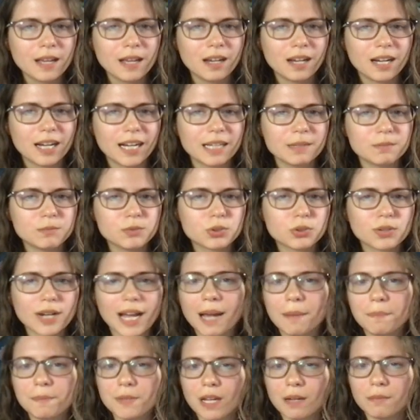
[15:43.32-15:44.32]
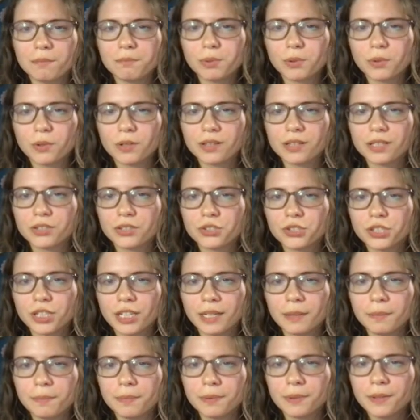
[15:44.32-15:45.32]
I am trapped on board the
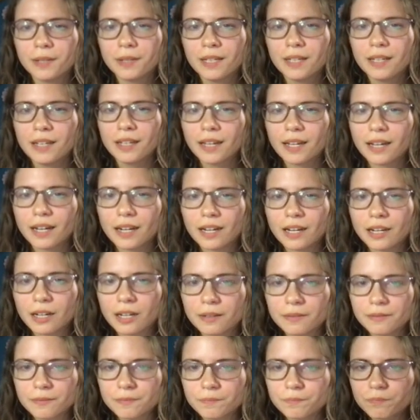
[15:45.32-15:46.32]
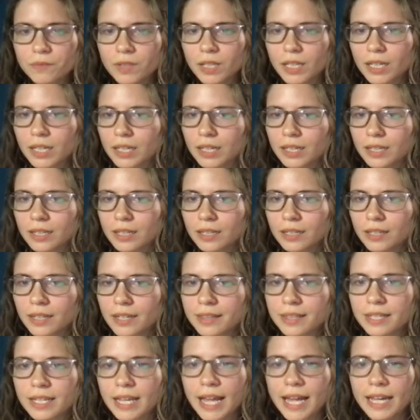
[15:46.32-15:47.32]
ship,
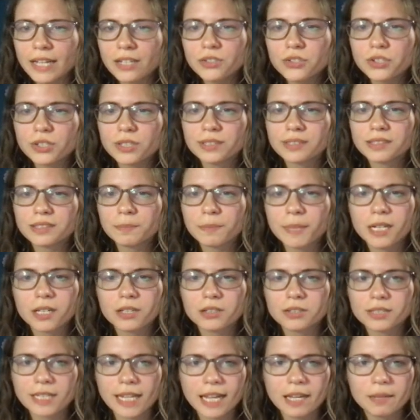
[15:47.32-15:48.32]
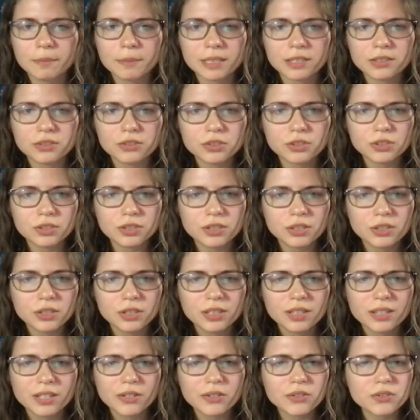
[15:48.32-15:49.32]
and the engines appear damaged.
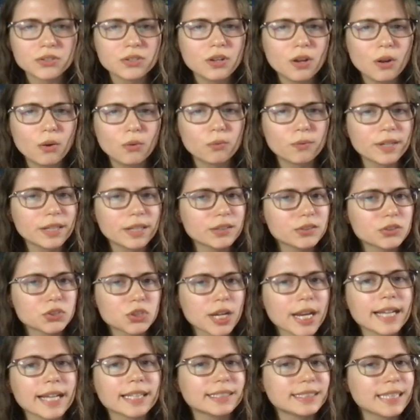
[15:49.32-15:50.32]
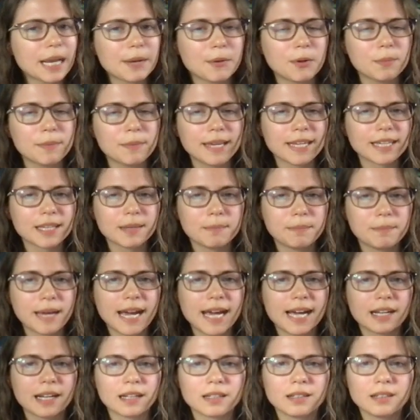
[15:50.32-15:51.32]
There's no real chance I will make it
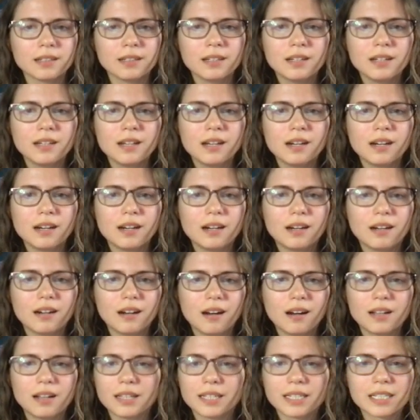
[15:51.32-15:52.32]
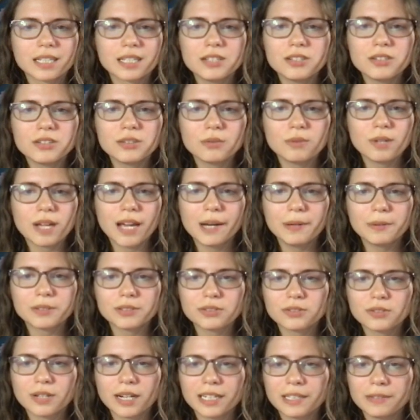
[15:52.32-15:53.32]
back. All I can do now
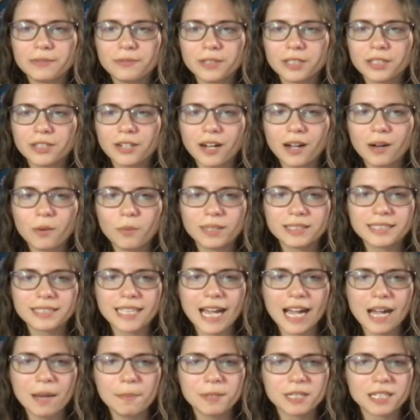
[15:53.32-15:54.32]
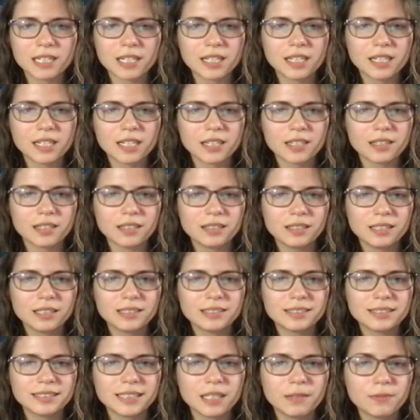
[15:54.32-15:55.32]
is try to figure out what's happening here
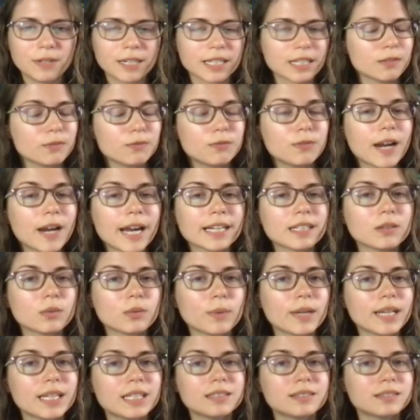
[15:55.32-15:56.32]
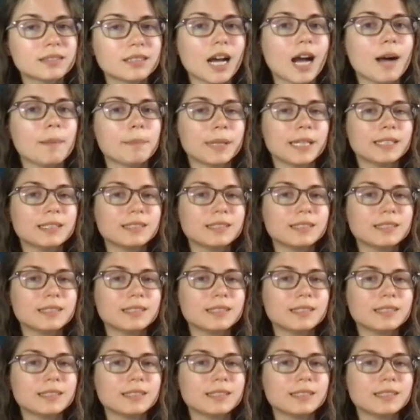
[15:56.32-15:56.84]
and see if I can find a way to stop it.